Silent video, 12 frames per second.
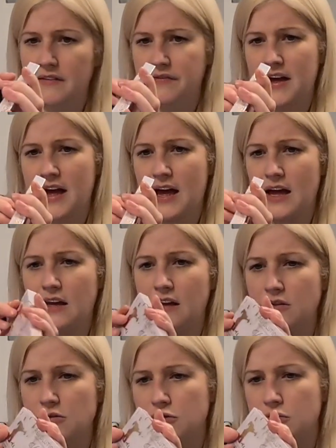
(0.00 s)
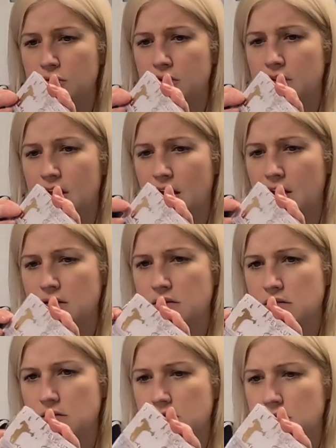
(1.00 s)
if I show you
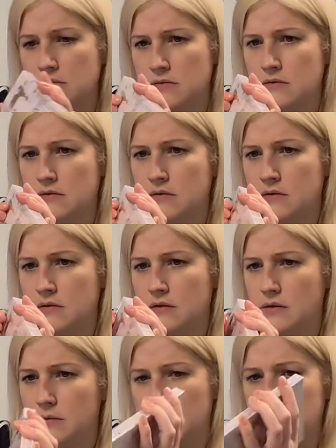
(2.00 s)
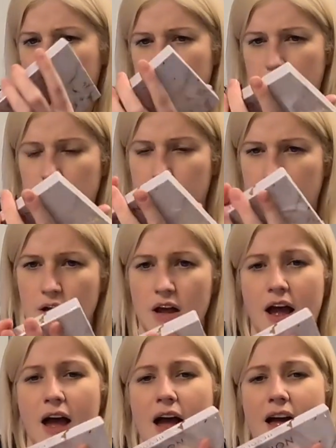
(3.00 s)
this, under.
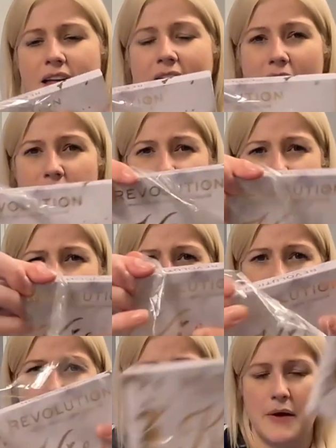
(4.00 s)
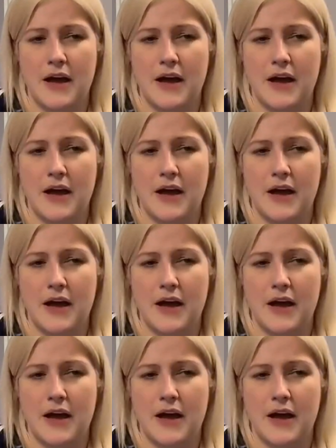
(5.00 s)
How nice is that